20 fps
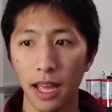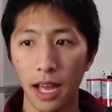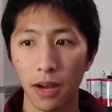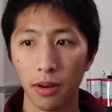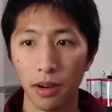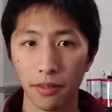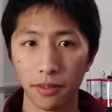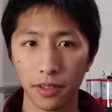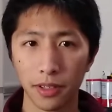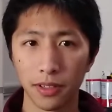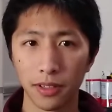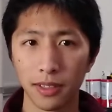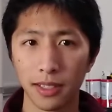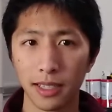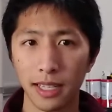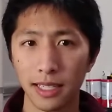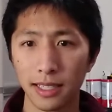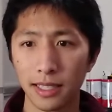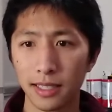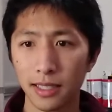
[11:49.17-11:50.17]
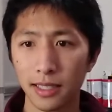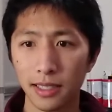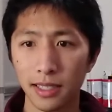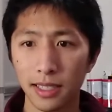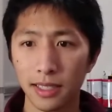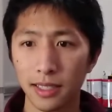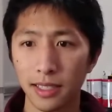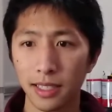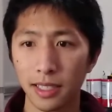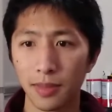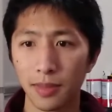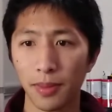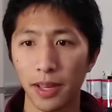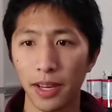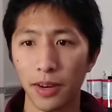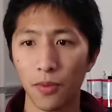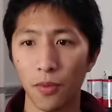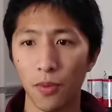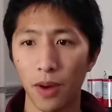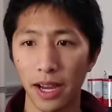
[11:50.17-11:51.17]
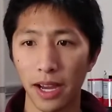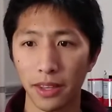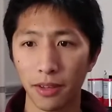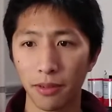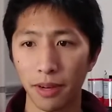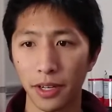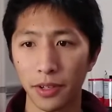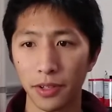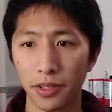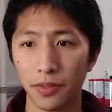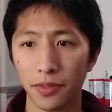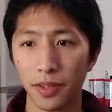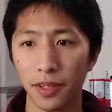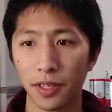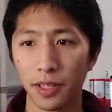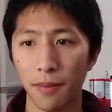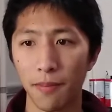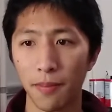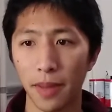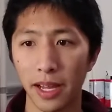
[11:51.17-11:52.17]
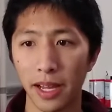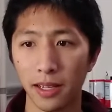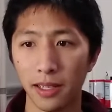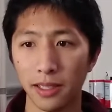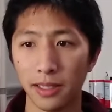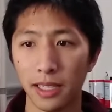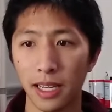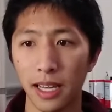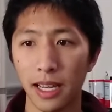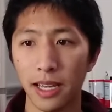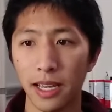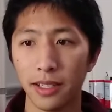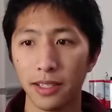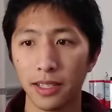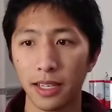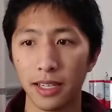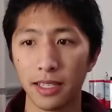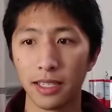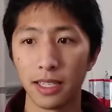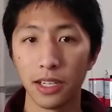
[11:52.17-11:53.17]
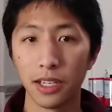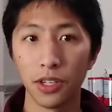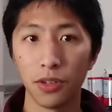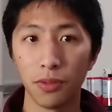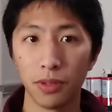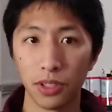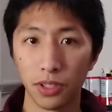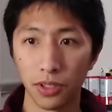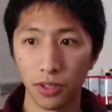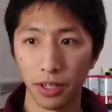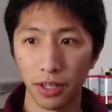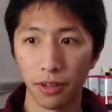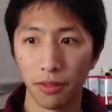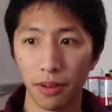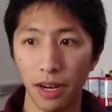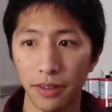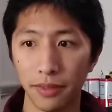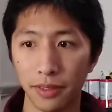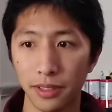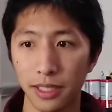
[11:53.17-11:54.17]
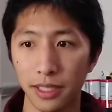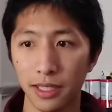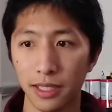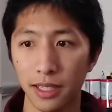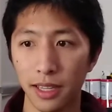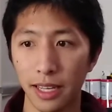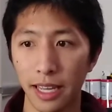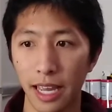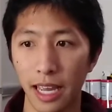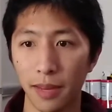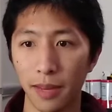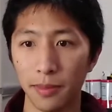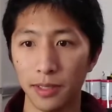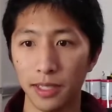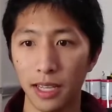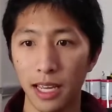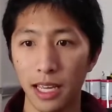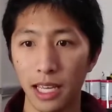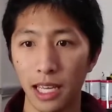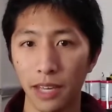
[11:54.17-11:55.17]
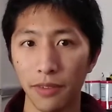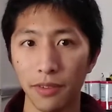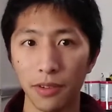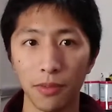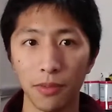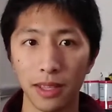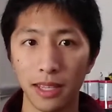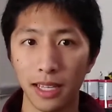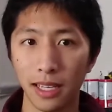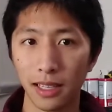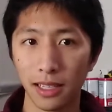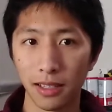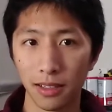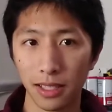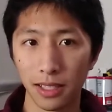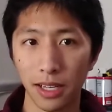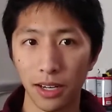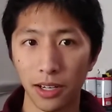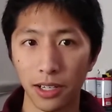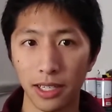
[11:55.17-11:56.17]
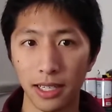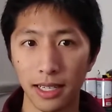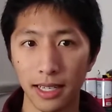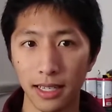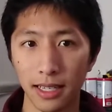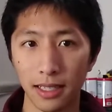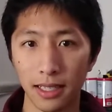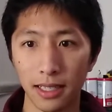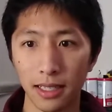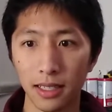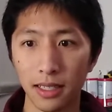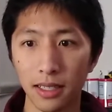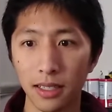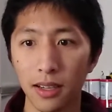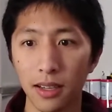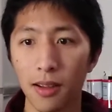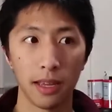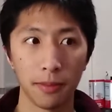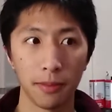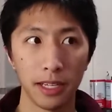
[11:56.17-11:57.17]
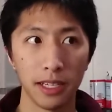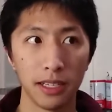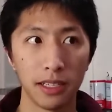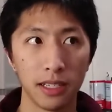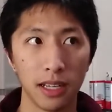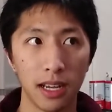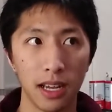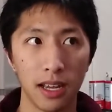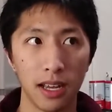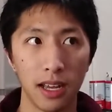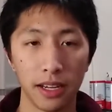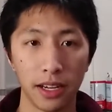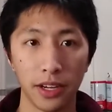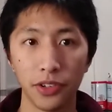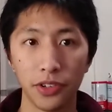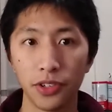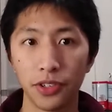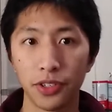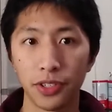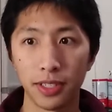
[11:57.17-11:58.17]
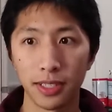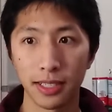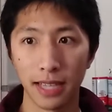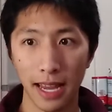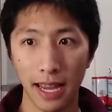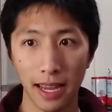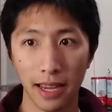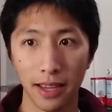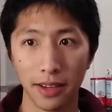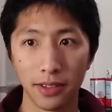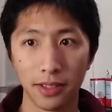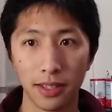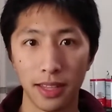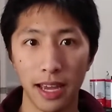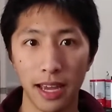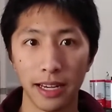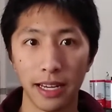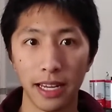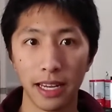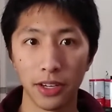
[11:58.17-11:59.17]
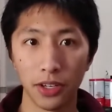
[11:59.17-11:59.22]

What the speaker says: However, that still doesn't explain why the writers feel compelled to continue inserting rivals into the games, even when they clearly aren't needed. I mean, I understand that